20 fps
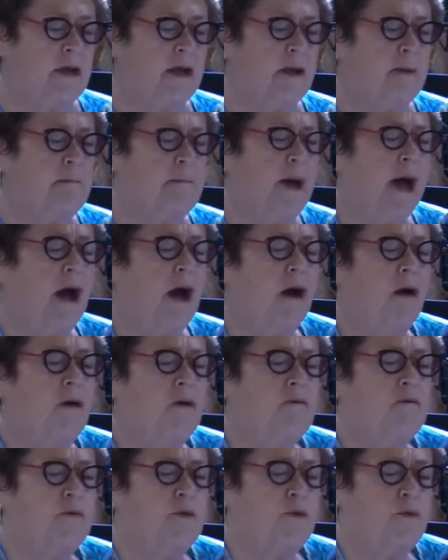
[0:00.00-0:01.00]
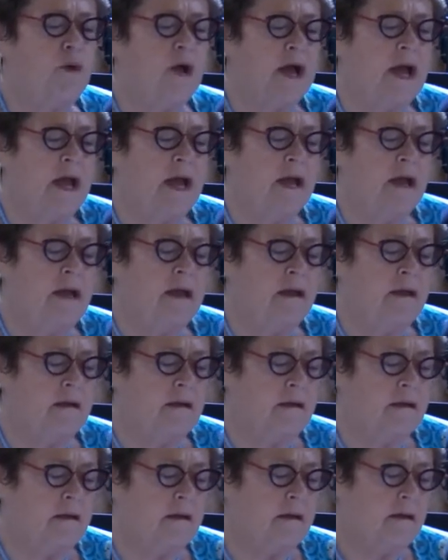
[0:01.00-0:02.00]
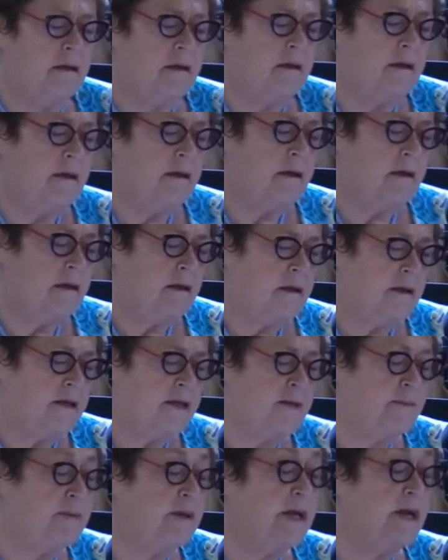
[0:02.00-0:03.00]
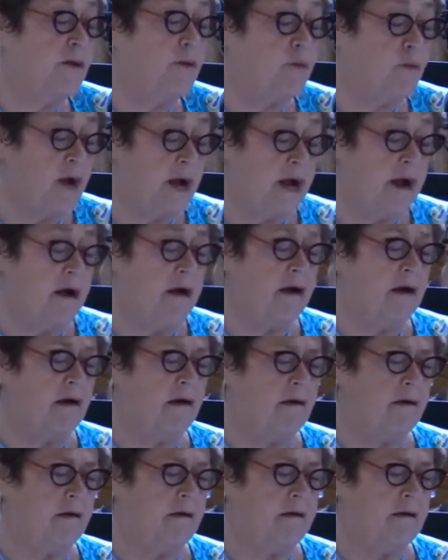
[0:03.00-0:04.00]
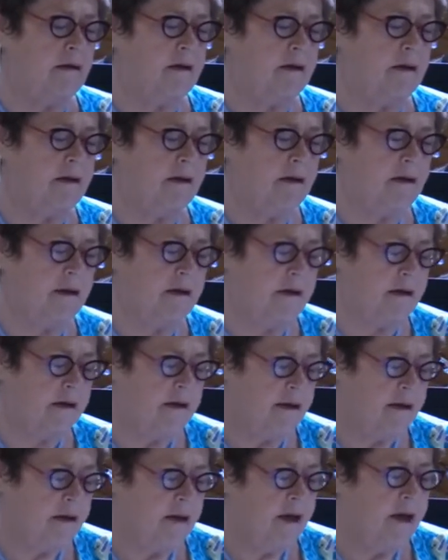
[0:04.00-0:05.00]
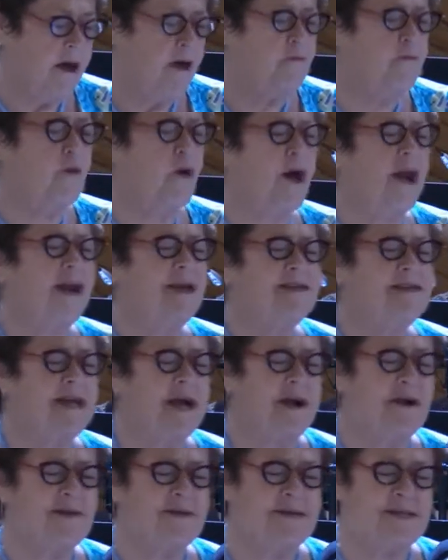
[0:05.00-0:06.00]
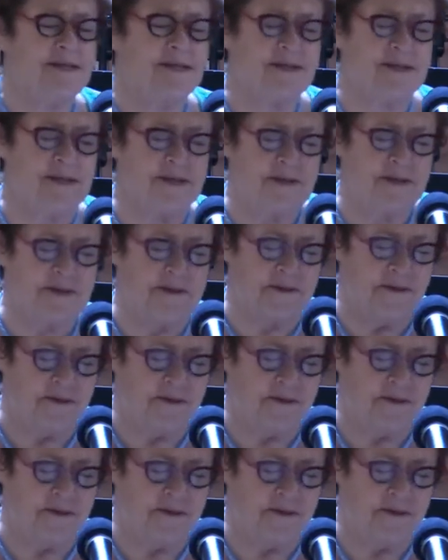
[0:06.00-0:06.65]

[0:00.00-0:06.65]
a powerful way to be aware of what is ours to do,